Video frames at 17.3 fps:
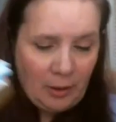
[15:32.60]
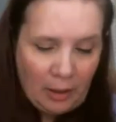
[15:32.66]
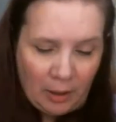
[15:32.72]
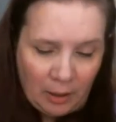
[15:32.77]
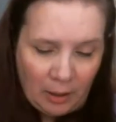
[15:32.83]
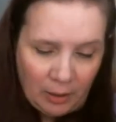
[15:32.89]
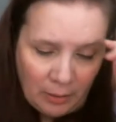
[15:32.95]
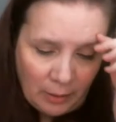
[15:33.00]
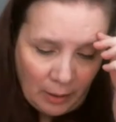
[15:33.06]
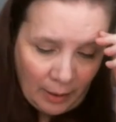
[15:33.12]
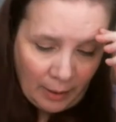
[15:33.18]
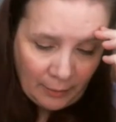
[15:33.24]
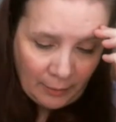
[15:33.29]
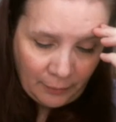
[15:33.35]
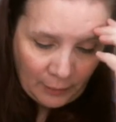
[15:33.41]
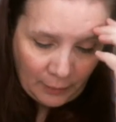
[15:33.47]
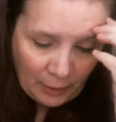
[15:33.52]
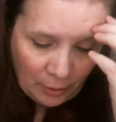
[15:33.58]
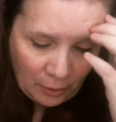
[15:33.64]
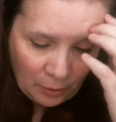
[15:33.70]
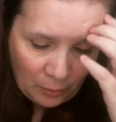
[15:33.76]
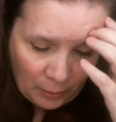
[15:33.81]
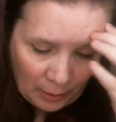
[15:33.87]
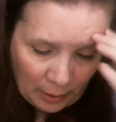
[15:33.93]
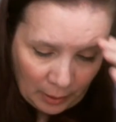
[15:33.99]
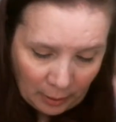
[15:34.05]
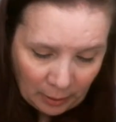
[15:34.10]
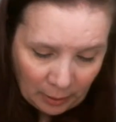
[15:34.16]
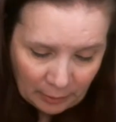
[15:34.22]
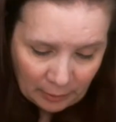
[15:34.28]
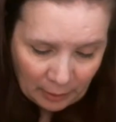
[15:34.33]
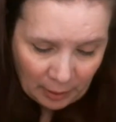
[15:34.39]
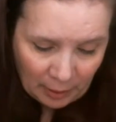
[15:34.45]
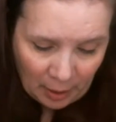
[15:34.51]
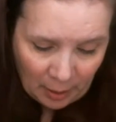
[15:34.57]
And I figured when I looked
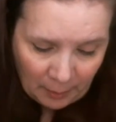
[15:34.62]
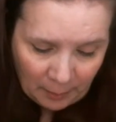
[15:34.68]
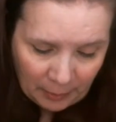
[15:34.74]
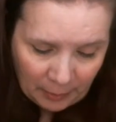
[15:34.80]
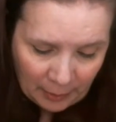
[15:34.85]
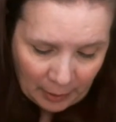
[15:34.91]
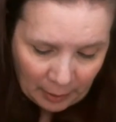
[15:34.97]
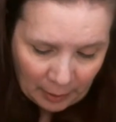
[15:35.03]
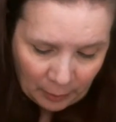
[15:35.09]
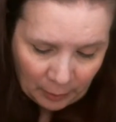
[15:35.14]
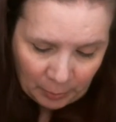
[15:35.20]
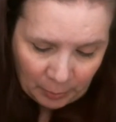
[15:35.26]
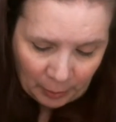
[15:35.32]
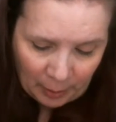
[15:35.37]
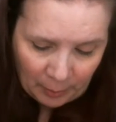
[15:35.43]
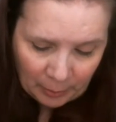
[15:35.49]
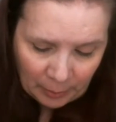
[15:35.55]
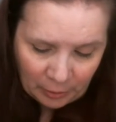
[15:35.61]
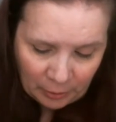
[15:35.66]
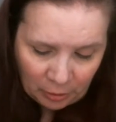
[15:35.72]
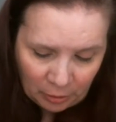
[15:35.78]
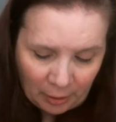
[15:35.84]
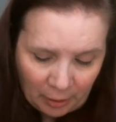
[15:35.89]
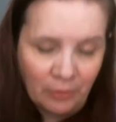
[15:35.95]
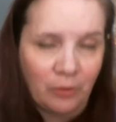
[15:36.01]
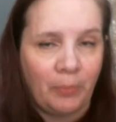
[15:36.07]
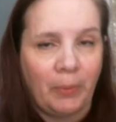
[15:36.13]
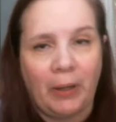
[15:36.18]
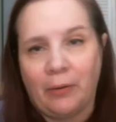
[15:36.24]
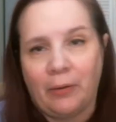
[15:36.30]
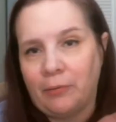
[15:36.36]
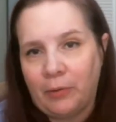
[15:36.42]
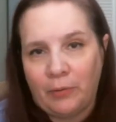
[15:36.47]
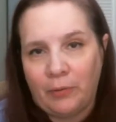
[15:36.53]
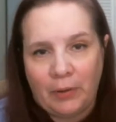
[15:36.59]
it up that I would probably charge about
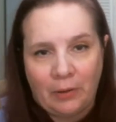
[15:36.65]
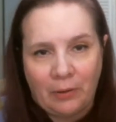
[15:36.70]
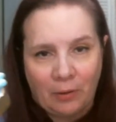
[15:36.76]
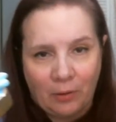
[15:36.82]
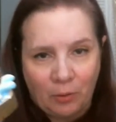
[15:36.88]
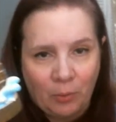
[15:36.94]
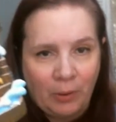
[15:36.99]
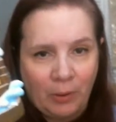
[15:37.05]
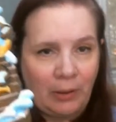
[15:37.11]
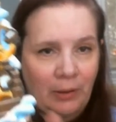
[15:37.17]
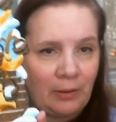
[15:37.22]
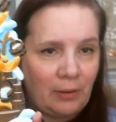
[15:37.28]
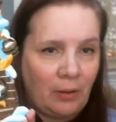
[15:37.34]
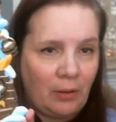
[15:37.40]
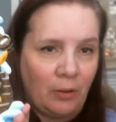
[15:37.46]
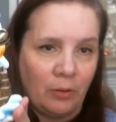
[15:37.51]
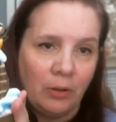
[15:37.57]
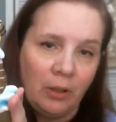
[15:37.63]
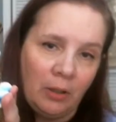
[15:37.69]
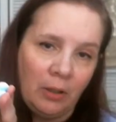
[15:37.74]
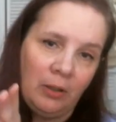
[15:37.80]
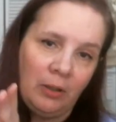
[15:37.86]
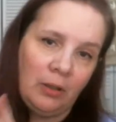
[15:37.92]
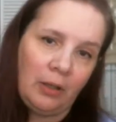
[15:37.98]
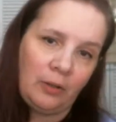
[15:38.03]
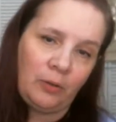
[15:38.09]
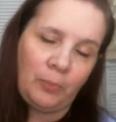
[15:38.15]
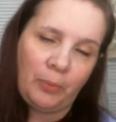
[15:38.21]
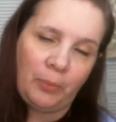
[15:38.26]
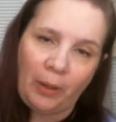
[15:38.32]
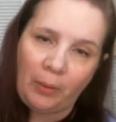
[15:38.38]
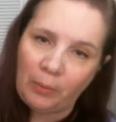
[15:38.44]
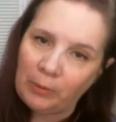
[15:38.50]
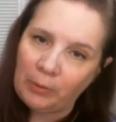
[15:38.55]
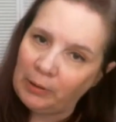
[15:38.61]
15 to 20. So that's
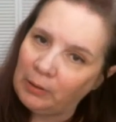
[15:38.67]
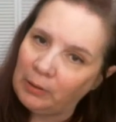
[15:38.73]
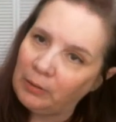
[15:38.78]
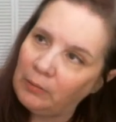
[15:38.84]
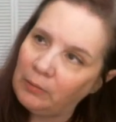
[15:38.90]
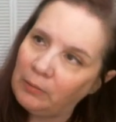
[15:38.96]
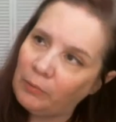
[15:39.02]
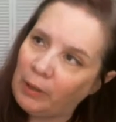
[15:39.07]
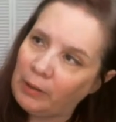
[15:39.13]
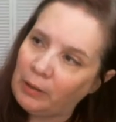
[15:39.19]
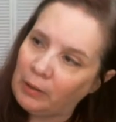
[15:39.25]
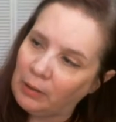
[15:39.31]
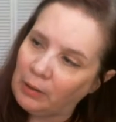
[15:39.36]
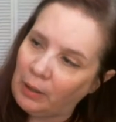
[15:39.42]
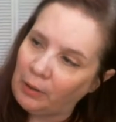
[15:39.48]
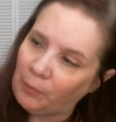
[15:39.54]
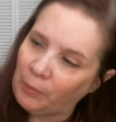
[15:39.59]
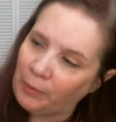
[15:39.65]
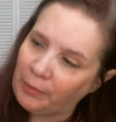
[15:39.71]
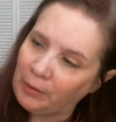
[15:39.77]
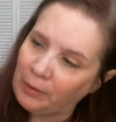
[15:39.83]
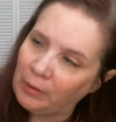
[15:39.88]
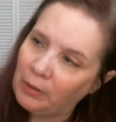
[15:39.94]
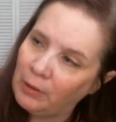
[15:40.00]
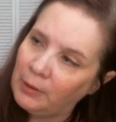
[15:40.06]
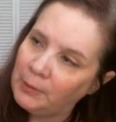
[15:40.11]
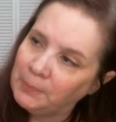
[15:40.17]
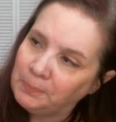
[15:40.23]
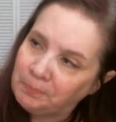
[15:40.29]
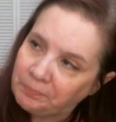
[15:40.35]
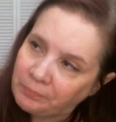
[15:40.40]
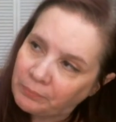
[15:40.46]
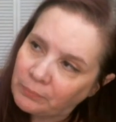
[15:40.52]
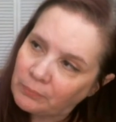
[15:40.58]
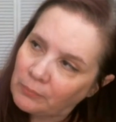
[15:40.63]
probably right in line with it.
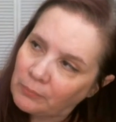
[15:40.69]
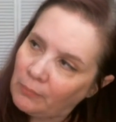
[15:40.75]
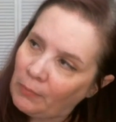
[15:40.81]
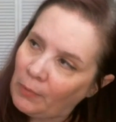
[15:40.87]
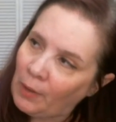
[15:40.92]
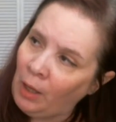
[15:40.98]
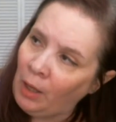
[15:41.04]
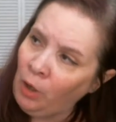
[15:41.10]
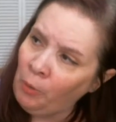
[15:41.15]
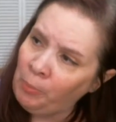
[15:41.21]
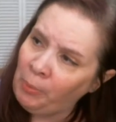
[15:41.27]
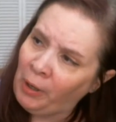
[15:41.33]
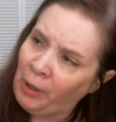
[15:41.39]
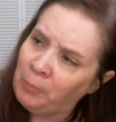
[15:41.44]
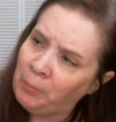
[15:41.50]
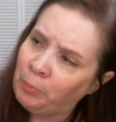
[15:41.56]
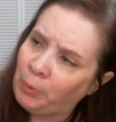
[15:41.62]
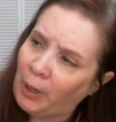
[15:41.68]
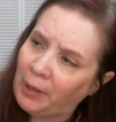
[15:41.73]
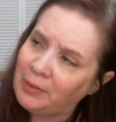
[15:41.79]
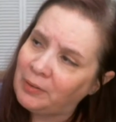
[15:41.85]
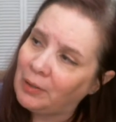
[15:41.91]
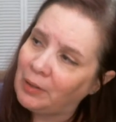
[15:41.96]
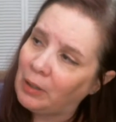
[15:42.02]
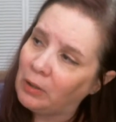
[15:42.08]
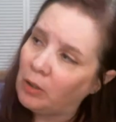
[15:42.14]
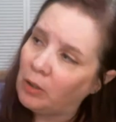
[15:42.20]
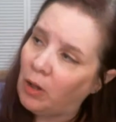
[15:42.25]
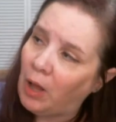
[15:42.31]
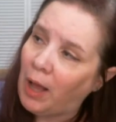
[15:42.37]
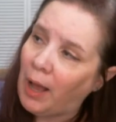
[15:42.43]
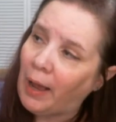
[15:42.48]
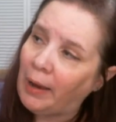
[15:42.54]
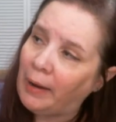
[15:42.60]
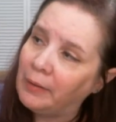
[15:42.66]
And I'll probably price it a little
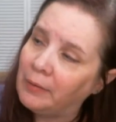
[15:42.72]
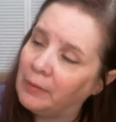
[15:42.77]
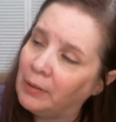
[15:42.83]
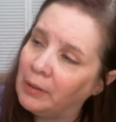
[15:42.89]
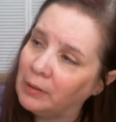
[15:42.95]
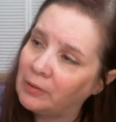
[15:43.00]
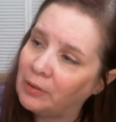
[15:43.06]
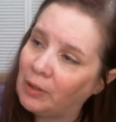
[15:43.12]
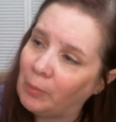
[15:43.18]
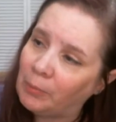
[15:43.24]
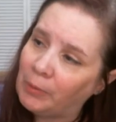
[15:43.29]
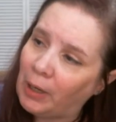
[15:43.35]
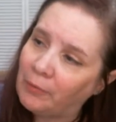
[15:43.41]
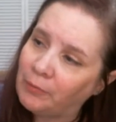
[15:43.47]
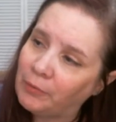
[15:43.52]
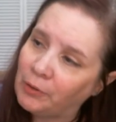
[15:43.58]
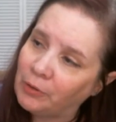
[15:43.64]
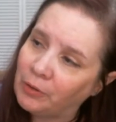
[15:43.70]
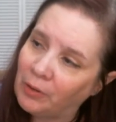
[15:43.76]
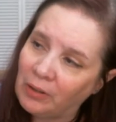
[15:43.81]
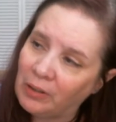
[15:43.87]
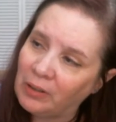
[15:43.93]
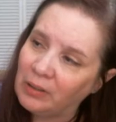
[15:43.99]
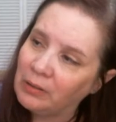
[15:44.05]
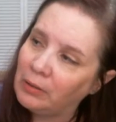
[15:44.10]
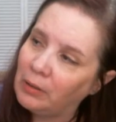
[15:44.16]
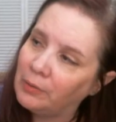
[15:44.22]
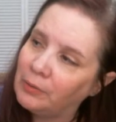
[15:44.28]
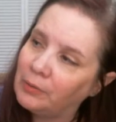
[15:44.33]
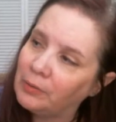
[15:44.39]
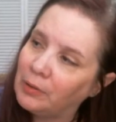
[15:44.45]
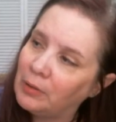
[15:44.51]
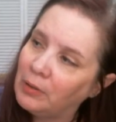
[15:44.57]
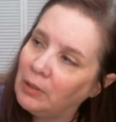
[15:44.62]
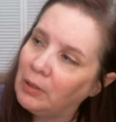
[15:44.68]
high and then accept offers on it
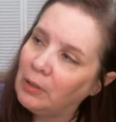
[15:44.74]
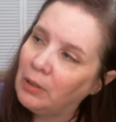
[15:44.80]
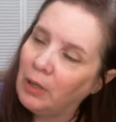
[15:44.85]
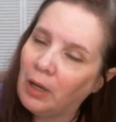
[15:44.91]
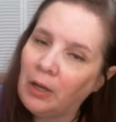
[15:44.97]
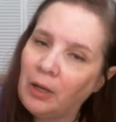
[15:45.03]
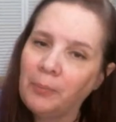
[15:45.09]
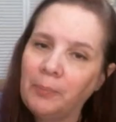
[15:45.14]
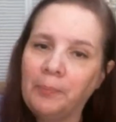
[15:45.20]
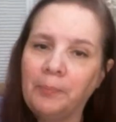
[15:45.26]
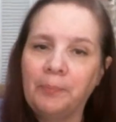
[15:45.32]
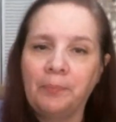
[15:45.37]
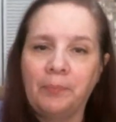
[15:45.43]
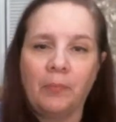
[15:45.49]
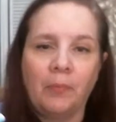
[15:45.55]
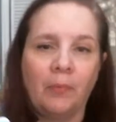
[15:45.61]
because um,